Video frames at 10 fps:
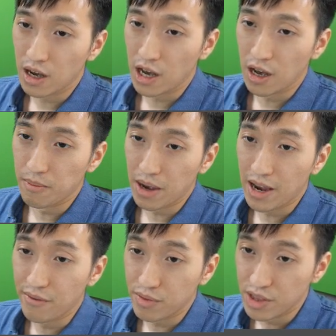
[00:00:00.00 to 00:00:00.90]
I
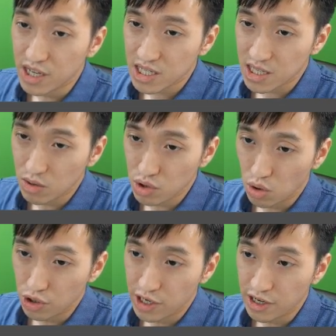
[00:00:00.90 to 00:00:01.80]
have this sales
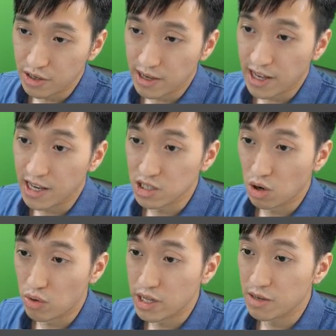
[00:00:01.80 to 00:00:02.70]
order here that has
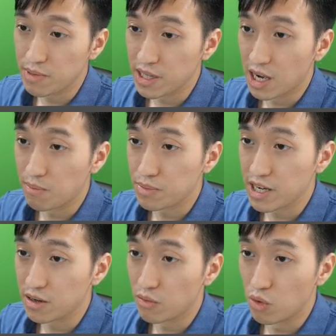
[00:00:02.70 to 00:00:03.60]
already been
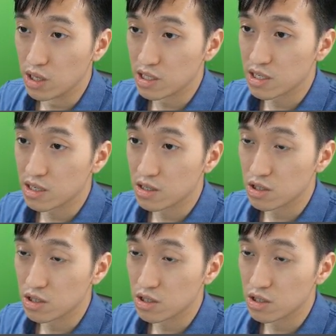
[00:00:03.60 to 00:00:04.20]
updated once,